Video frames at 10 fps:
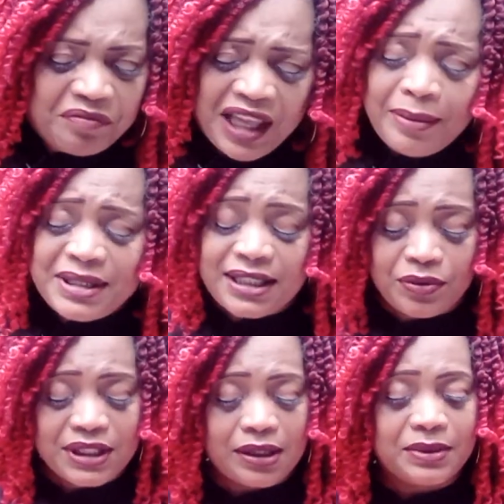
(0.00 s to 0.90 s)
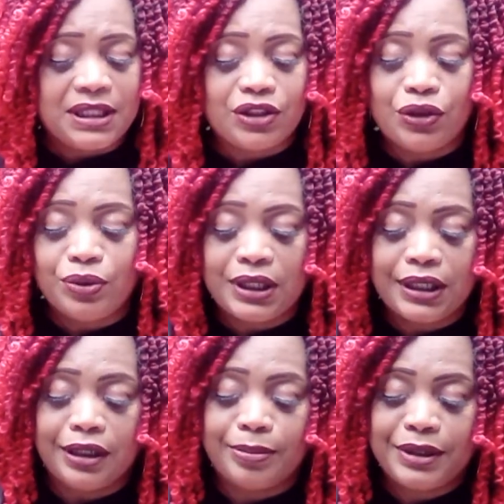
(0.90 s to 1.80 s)
I'm going to see what's up with this Two of
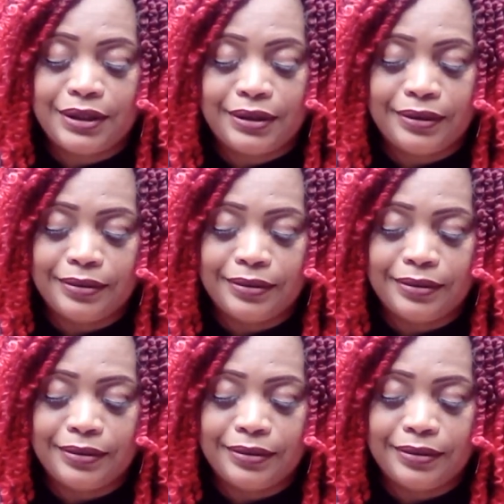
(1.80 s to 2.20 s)
Cups.